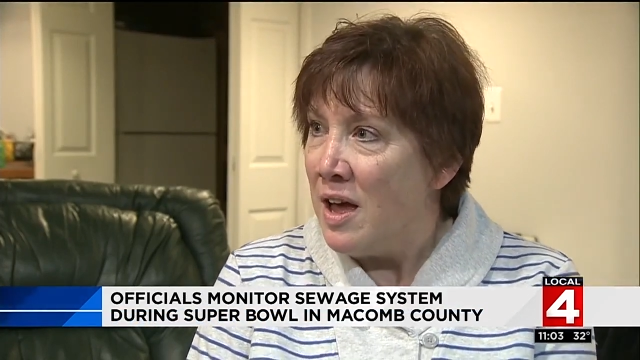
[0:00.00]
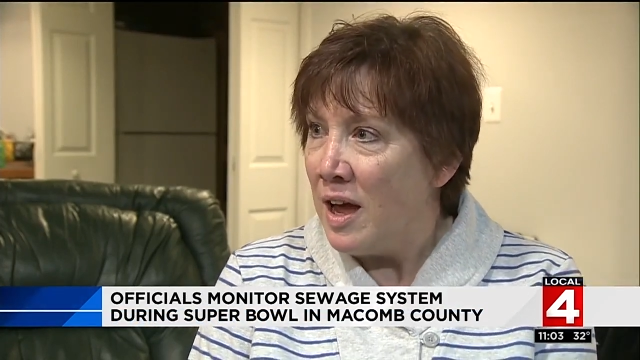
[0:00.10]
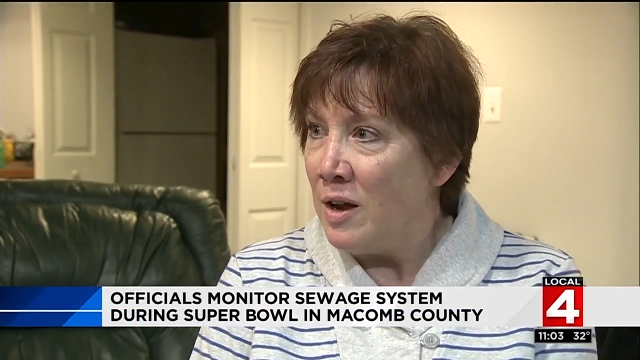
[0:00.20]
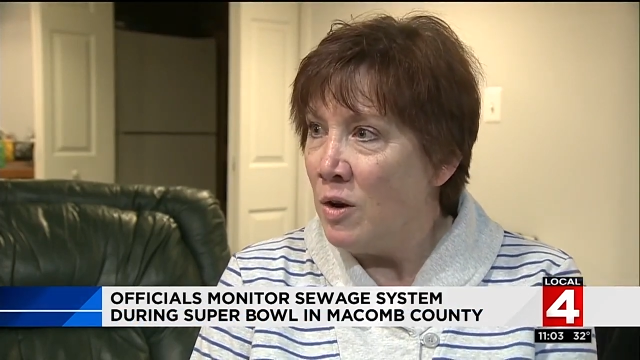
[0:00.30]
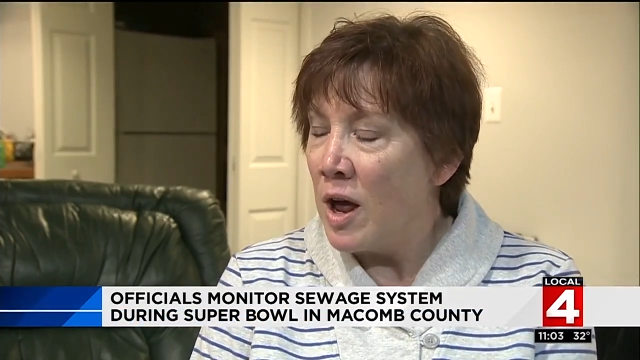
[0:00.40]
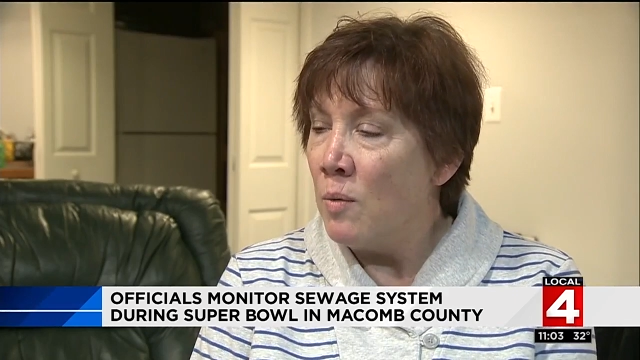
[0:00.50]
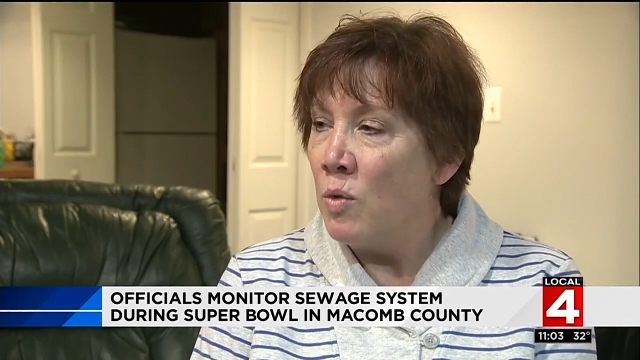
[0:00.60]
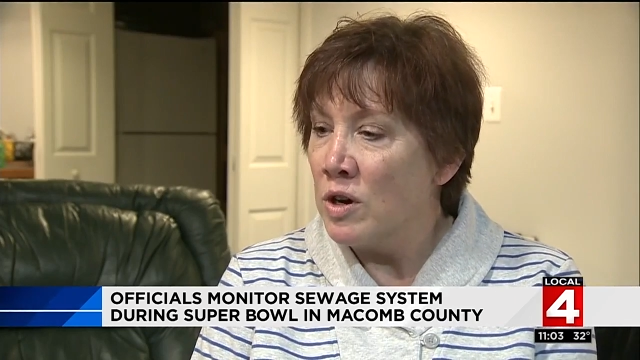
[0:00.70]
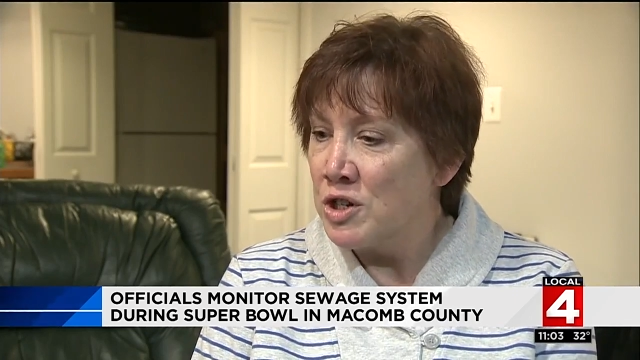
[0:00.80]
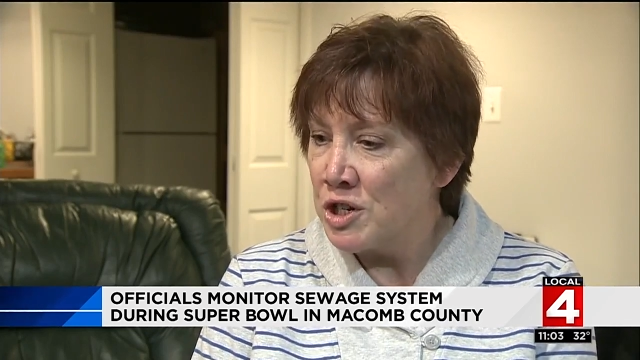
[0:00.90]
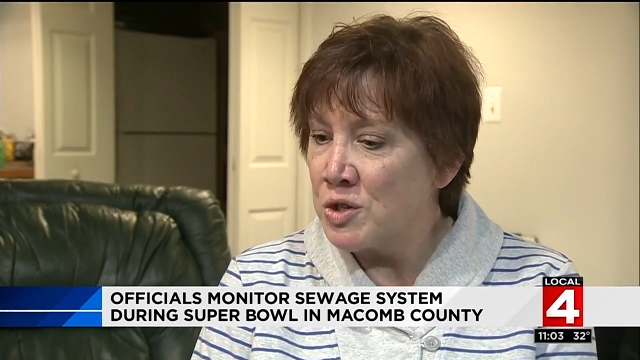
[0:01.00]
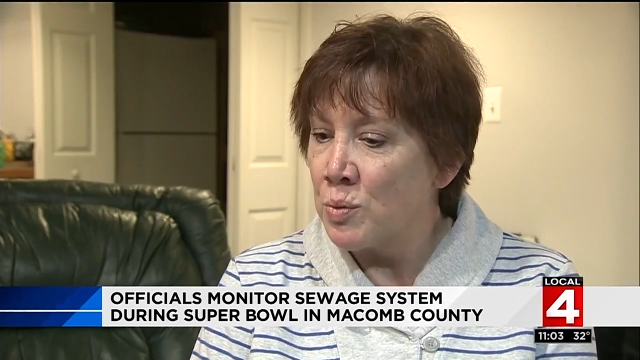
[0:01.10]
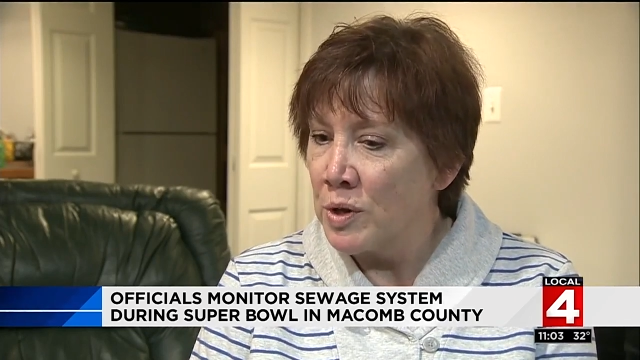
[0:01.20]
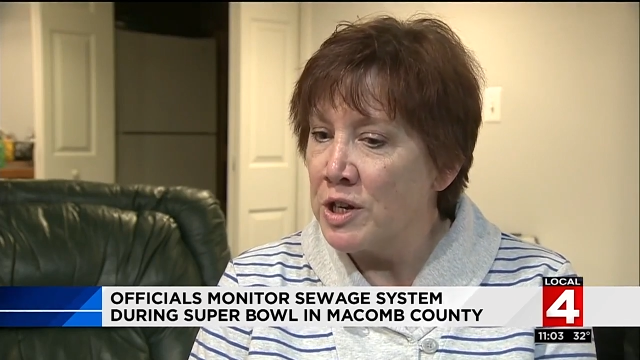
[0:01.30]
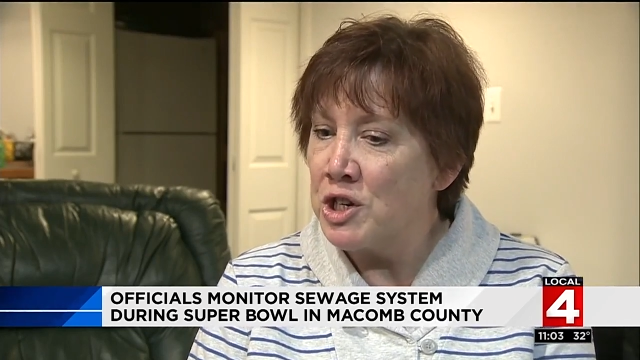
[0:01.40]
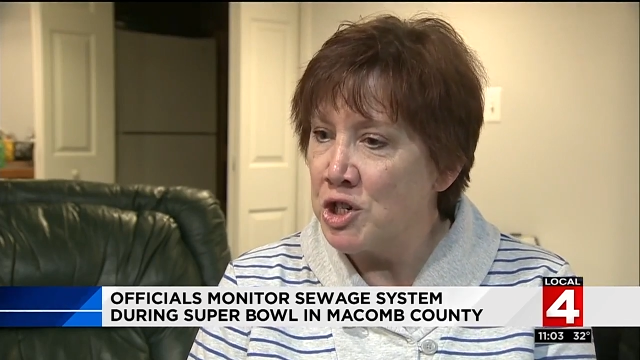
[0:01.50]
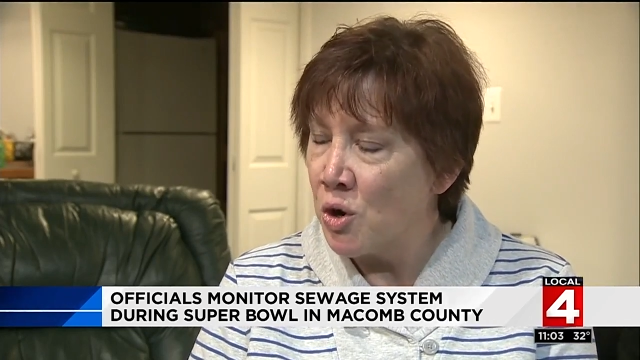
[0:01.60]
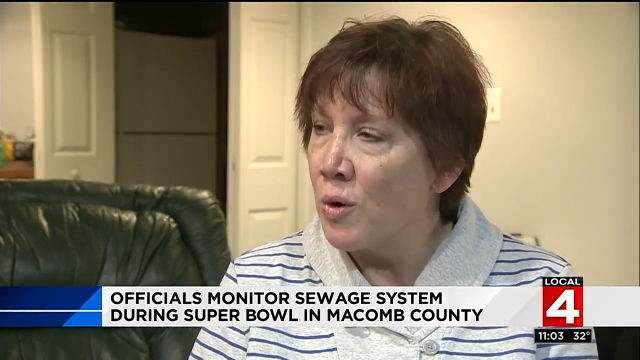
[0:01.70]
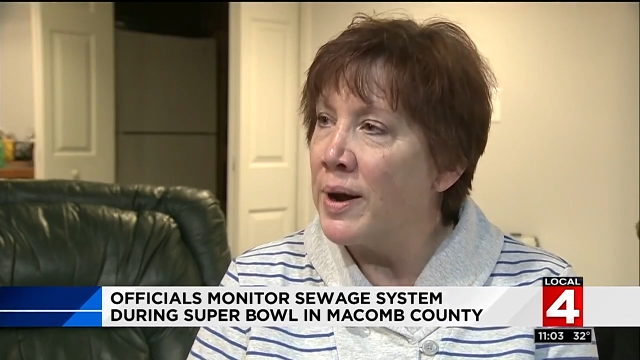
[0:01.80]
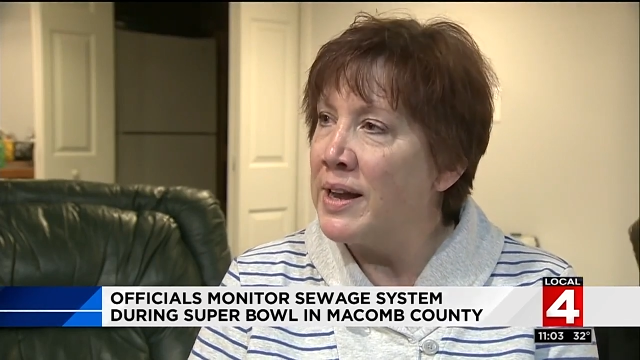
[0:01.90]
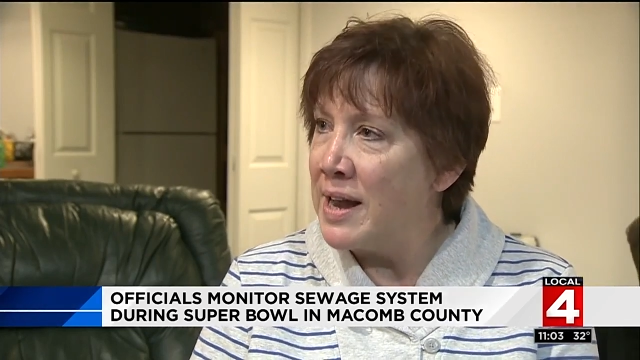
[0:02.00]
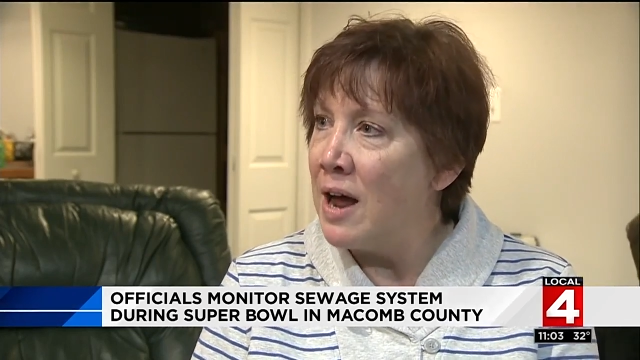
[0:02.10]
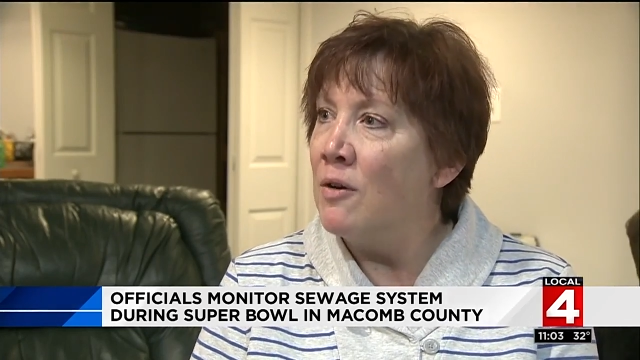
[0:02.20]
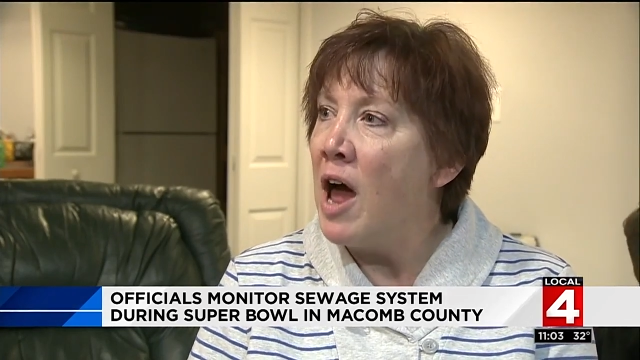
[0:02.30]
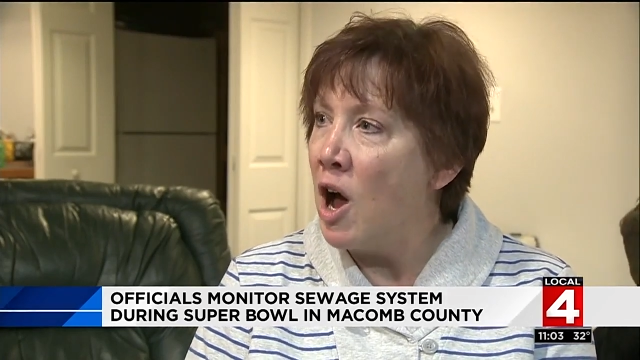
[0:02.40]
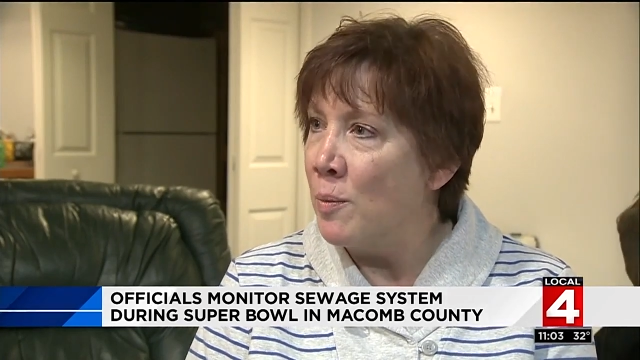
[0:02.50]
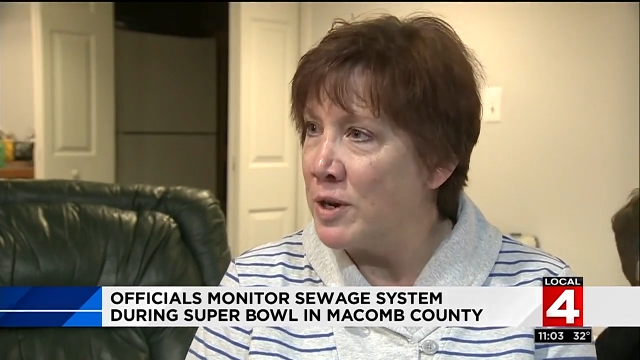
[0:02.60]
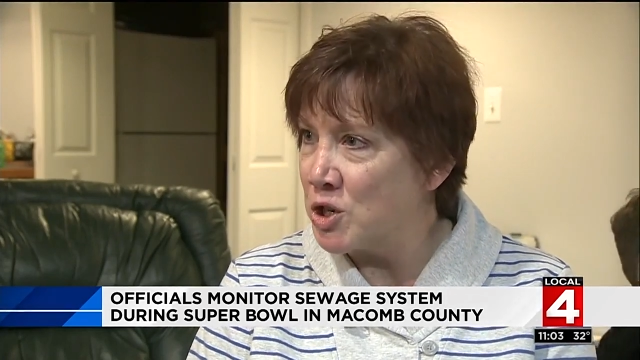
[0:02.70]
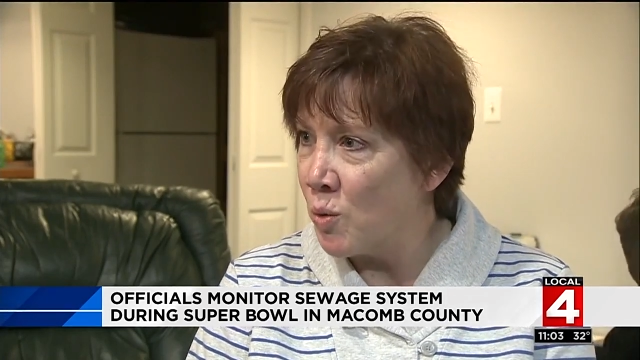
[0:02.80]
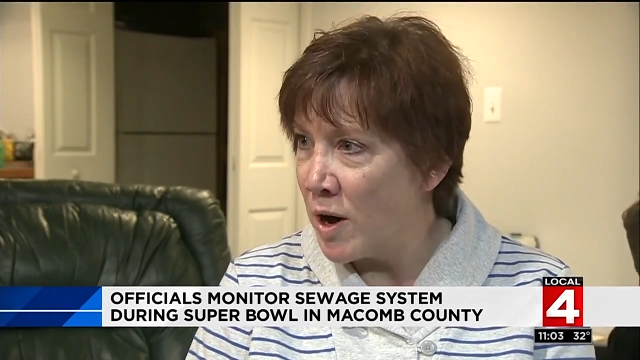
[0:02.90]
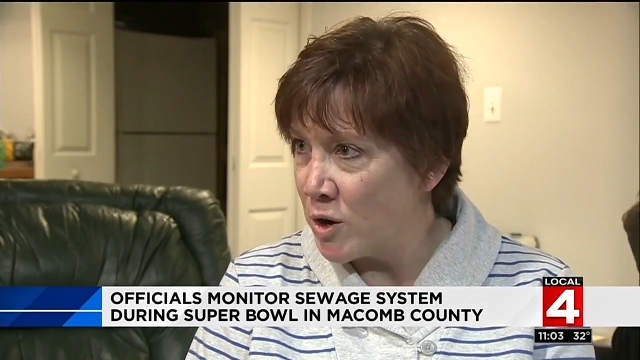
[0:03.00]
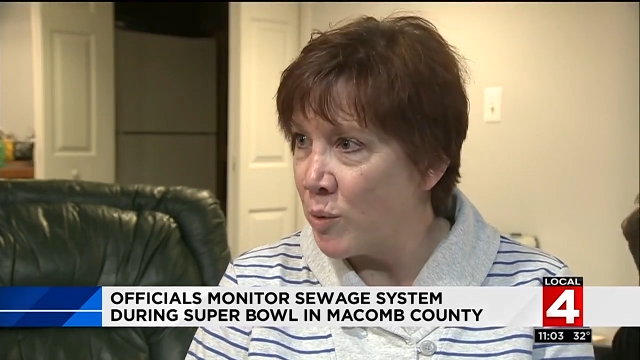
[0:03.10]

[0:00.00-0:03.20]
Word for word: And, and we're just really shoring down how much water